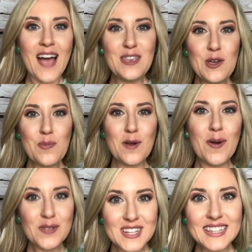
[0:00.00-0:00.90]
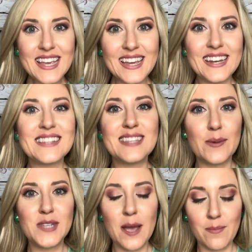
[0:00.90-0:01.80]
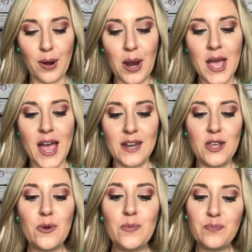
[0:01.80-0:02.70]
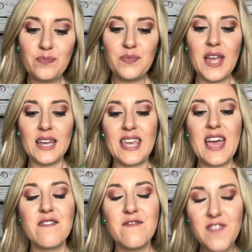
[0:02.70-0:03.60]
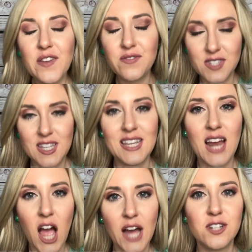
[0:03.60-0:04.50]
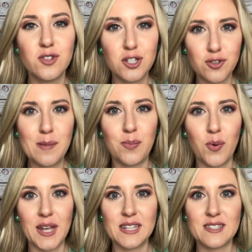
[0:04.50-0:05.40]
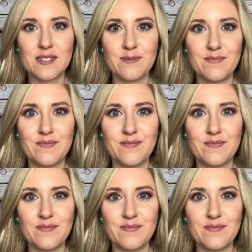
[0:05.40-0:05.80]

You promote to lead in September and you Get 1,500 trip points.